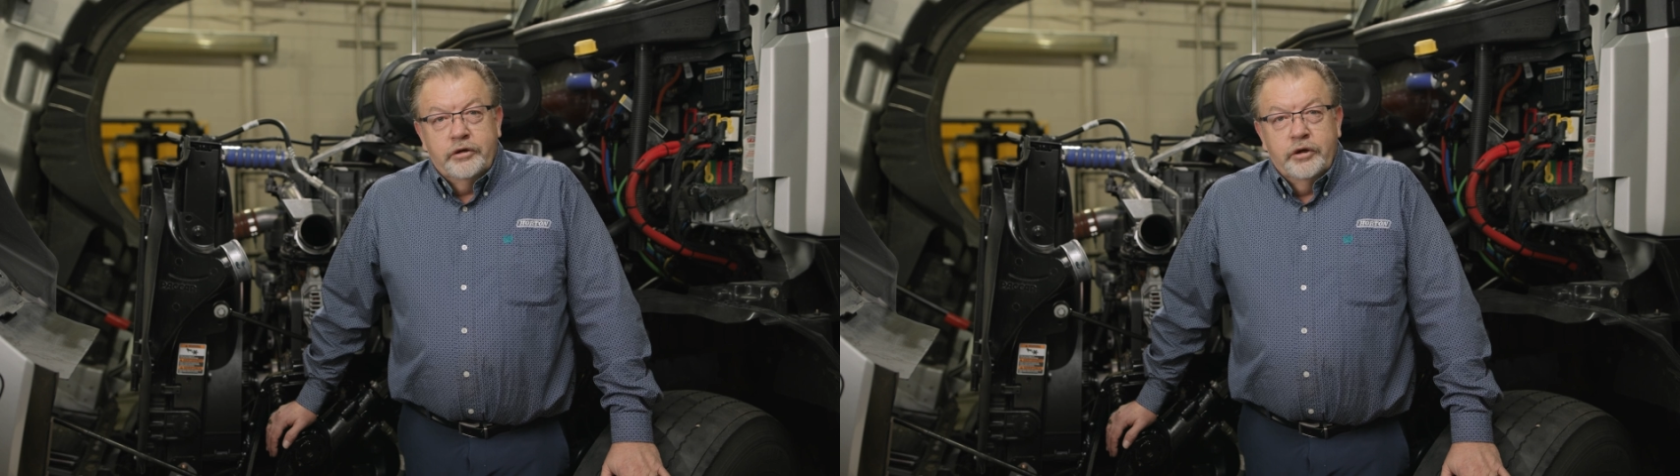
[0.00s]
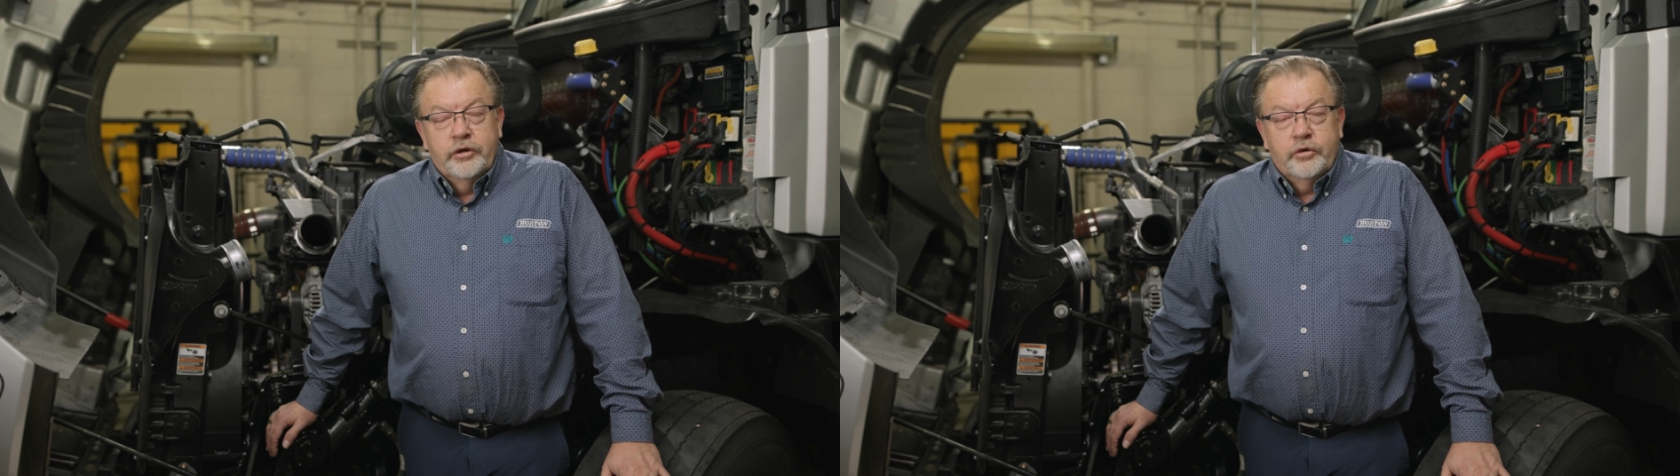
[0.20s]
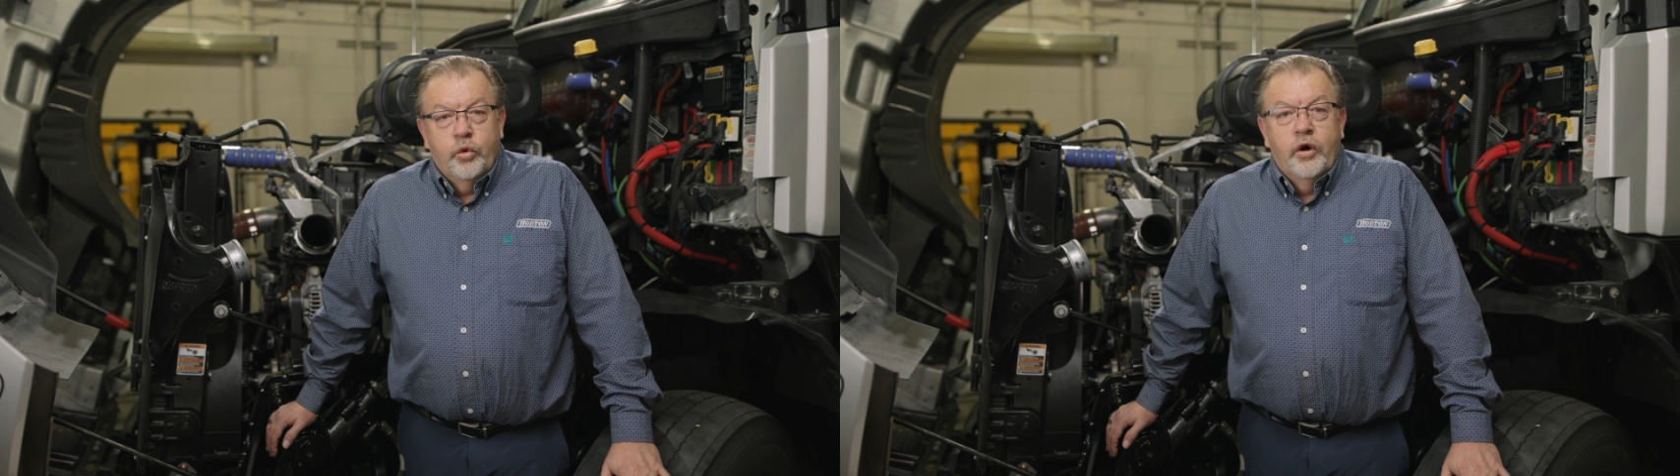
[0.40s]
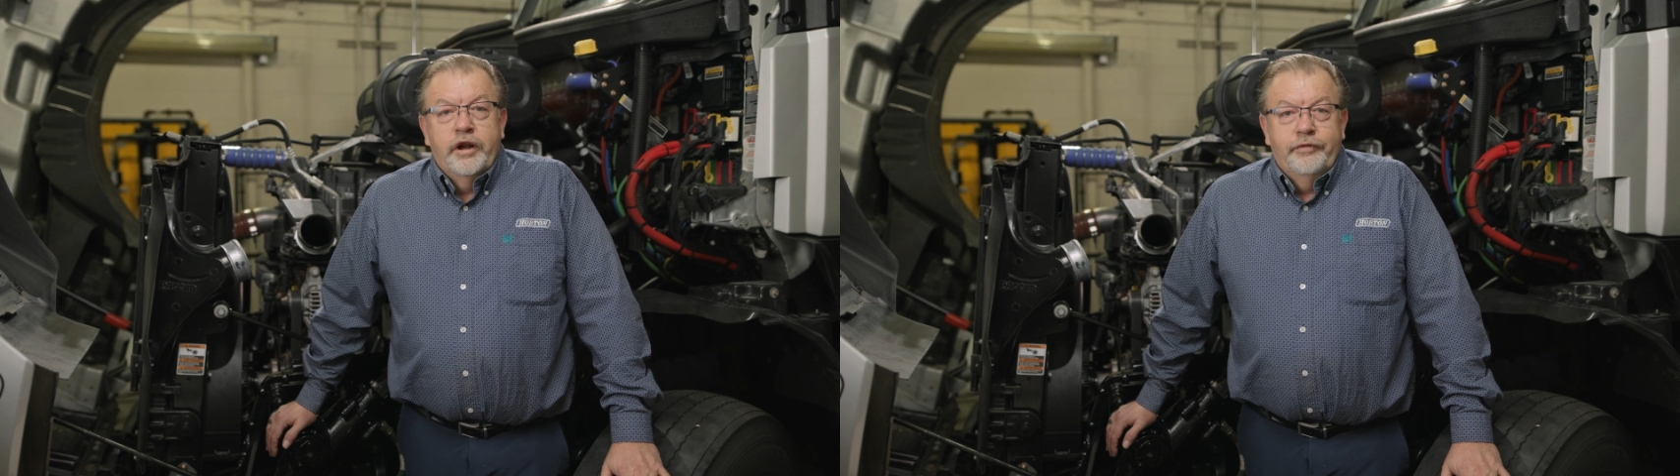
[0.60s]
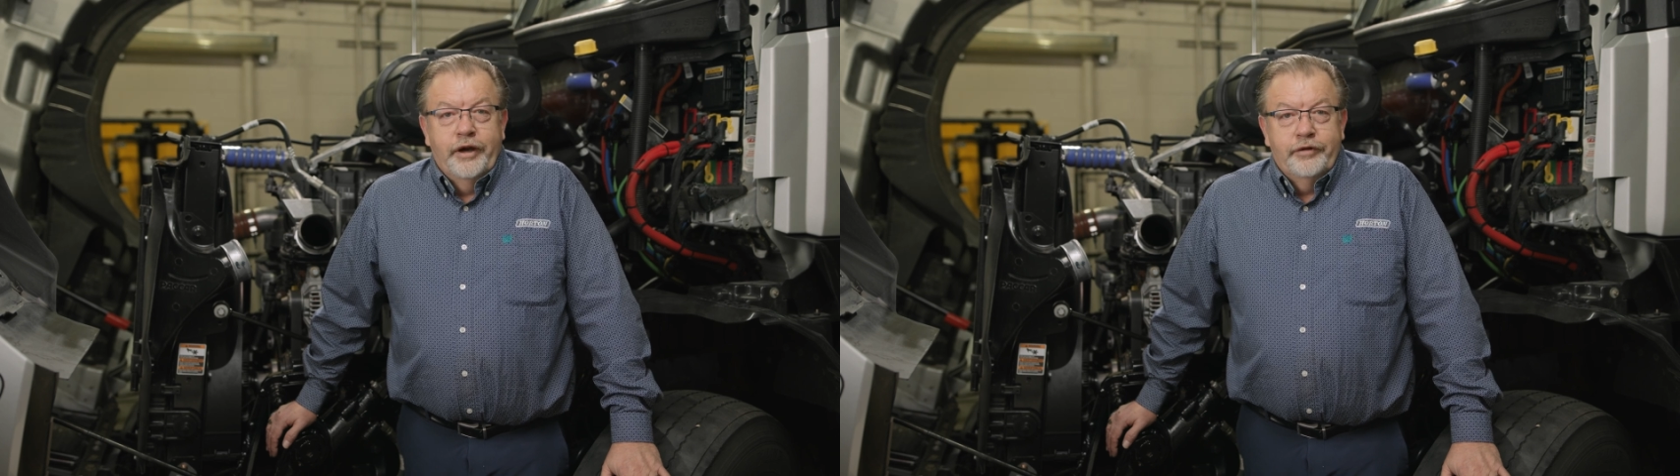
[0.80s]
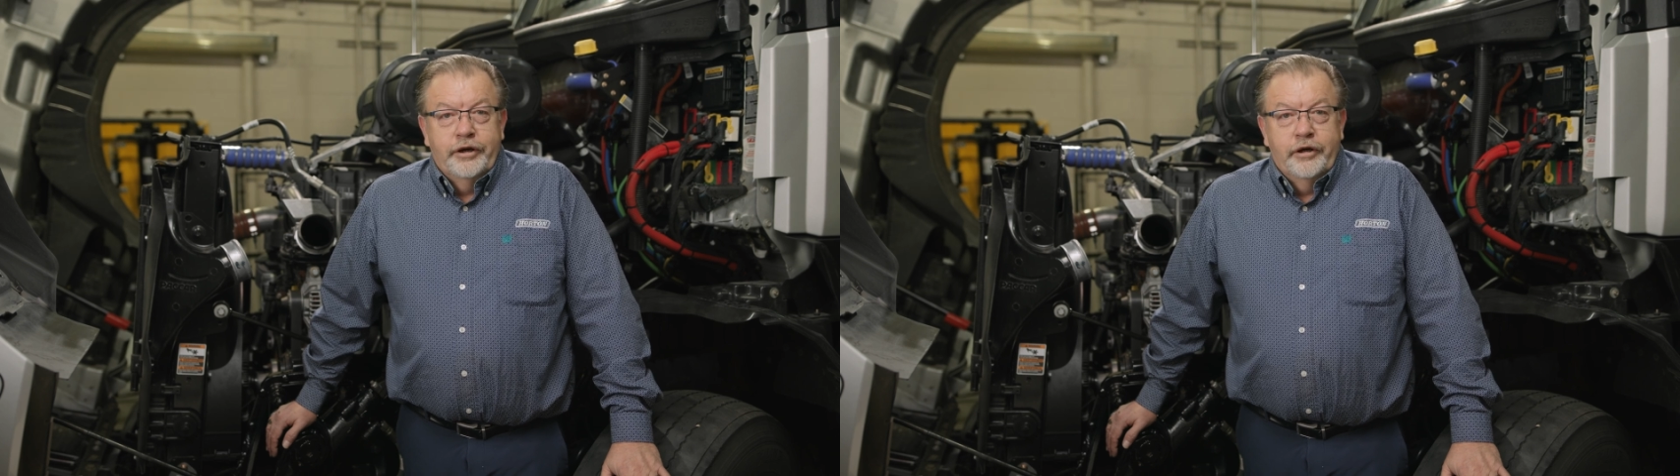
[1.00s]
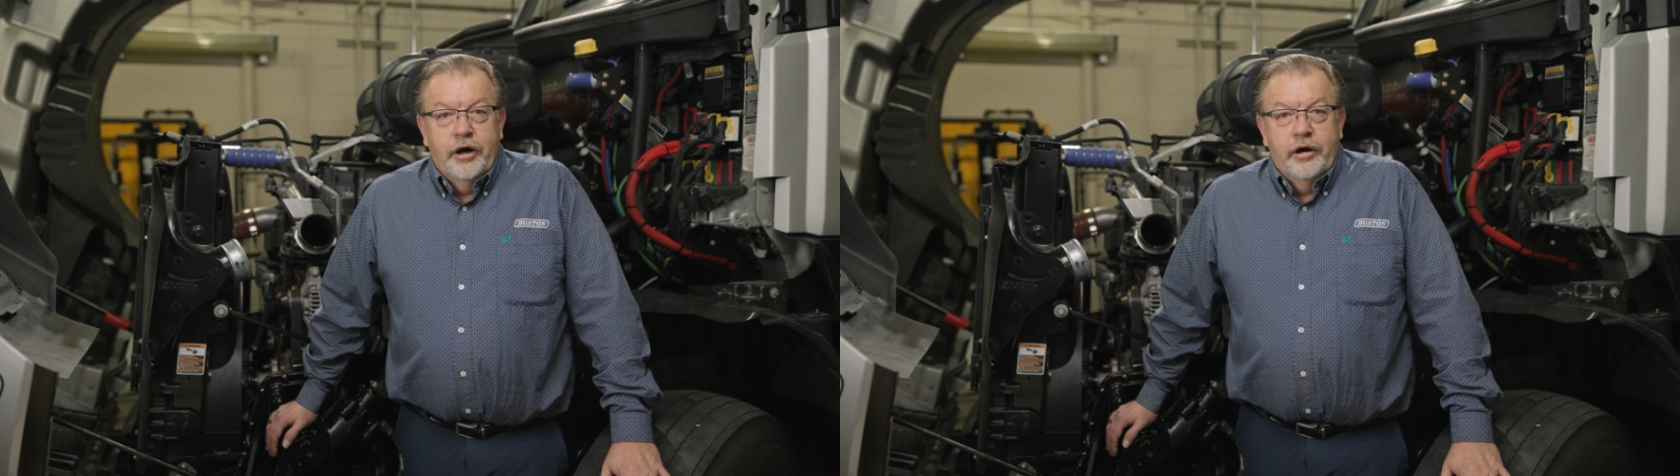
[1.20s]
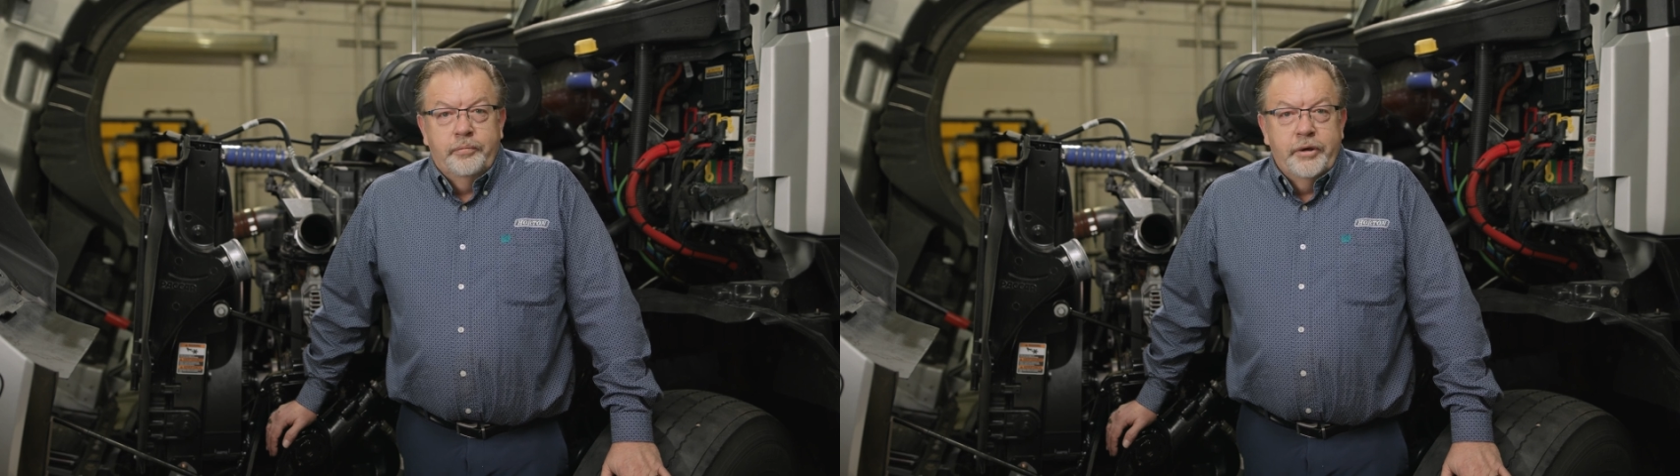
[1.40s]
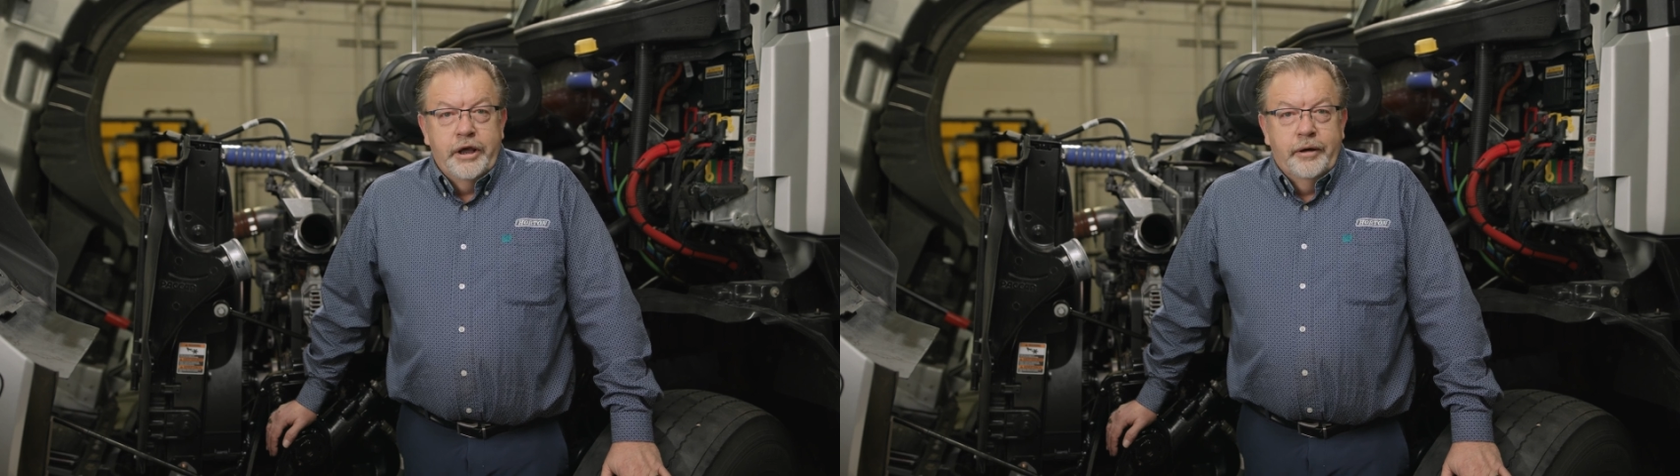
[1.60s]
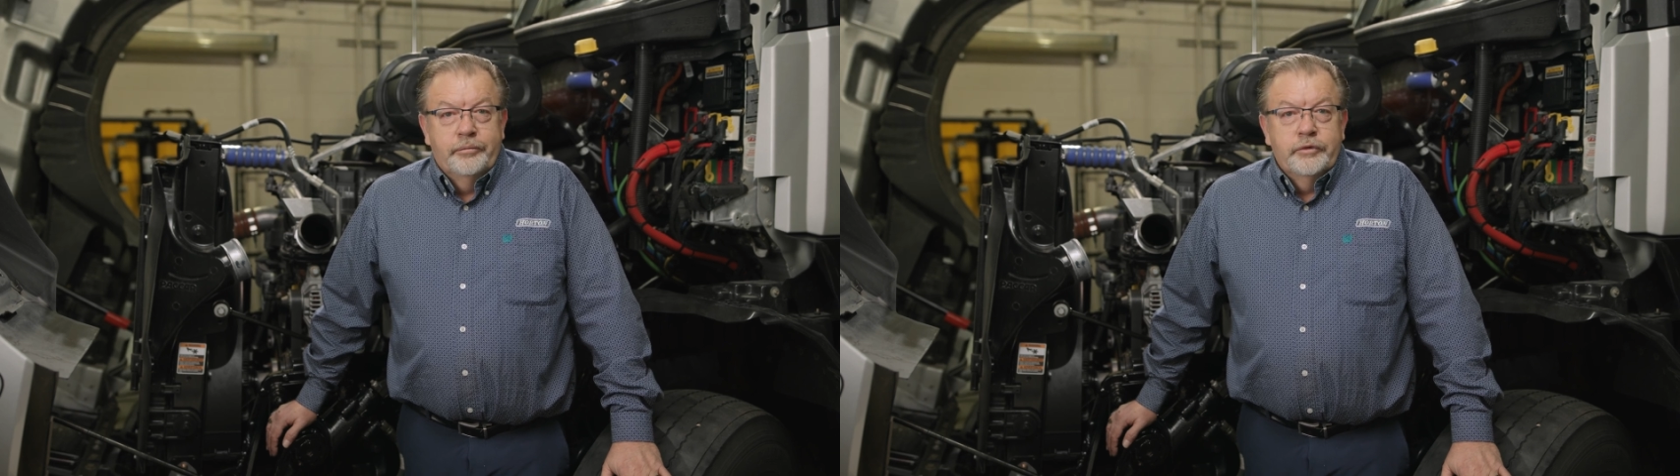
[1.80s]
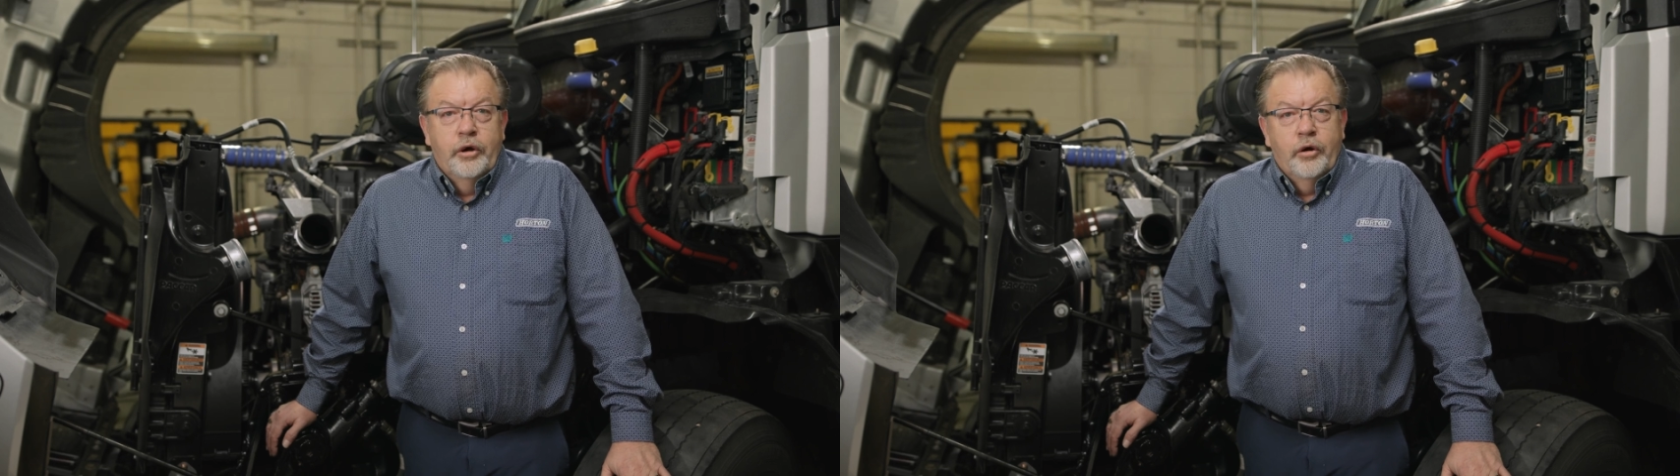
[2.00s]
to 2,500 RPM